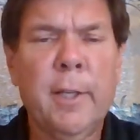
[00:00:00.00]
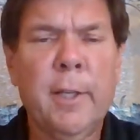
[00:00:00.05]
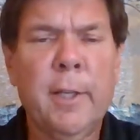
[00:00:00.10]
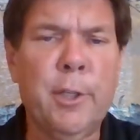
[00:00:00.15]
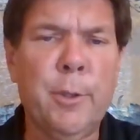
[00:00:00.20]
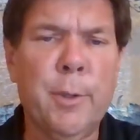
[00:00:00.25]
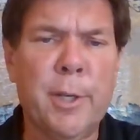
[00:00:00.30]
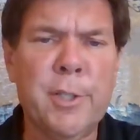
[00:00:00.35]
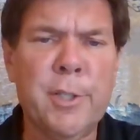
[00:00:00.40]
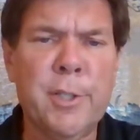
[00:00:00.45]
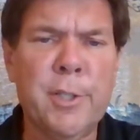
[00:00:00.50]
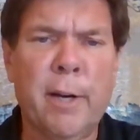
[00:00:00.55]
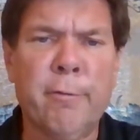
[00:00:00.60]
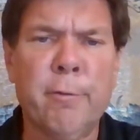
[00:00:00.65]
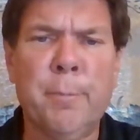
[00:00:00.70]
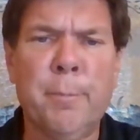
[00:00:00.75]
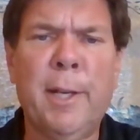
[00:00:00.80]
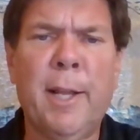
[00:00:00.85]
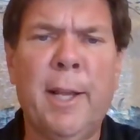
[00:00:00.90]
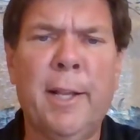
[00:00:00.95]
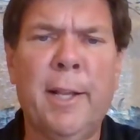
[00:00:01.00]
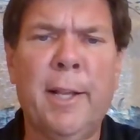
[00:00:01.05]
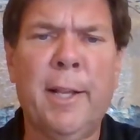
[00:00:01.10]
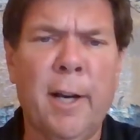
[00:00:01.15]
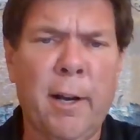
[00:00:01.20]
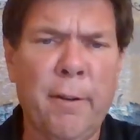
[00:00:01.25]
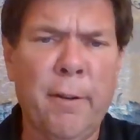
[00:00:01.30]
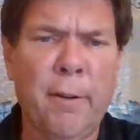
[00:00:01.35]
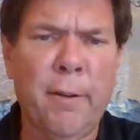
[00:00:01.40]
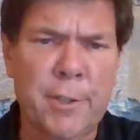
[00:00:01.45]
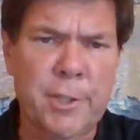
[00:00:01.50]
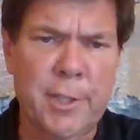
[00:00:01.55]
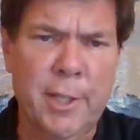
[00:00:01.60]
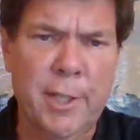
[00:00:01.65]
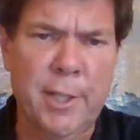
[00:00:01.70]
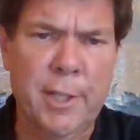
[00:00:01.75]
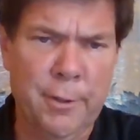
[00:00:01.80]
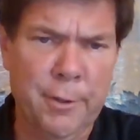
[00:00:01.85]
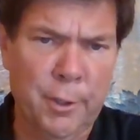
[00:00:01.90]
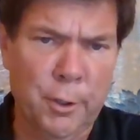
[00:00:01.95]
the US government had
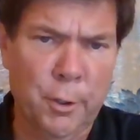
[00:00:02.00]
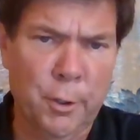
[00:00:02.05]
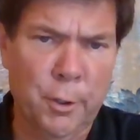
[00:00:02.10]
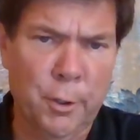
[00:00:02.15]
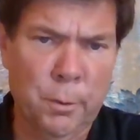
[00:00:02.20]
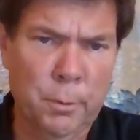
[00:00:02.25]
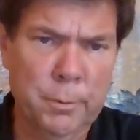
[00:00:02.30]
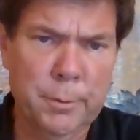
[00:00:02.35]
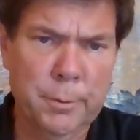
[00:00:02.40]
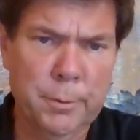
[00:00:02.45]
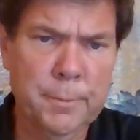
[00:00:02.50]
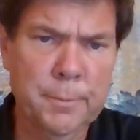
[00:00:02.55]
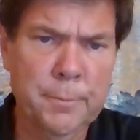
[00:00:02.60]
confiscated the gold.